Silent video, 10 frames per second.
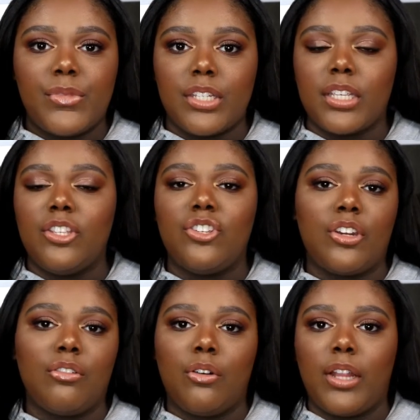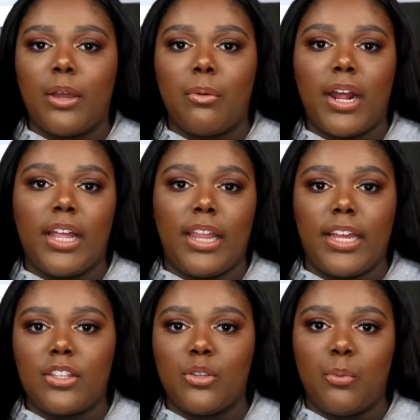just in general, like what I
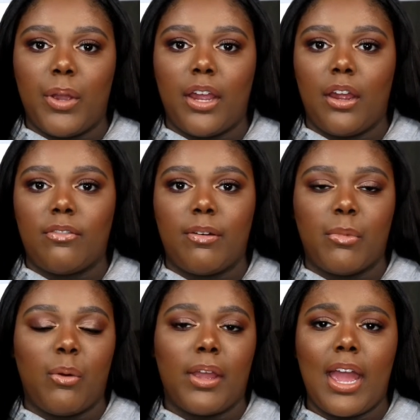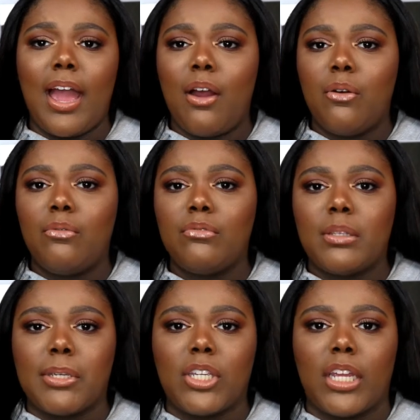like to wear if I'm going out,
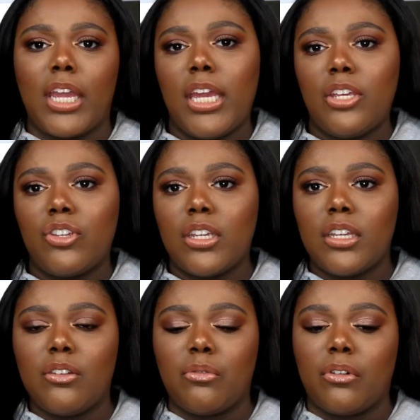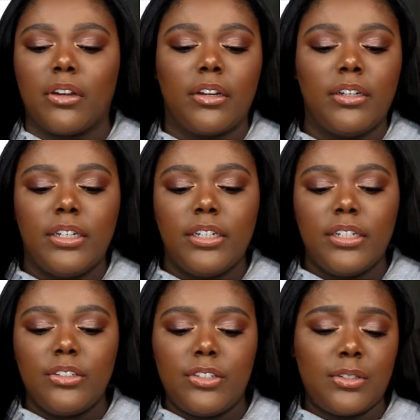special occasion, or
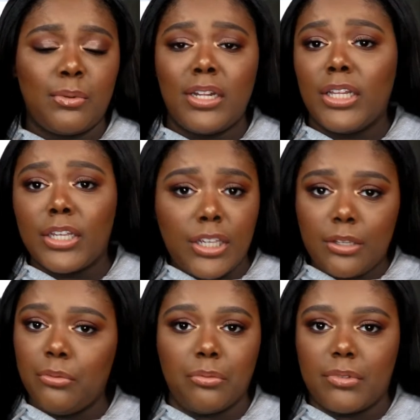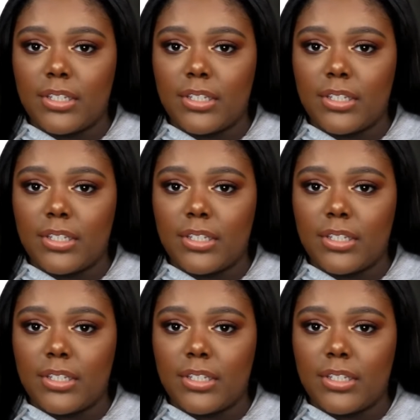just want to look cute.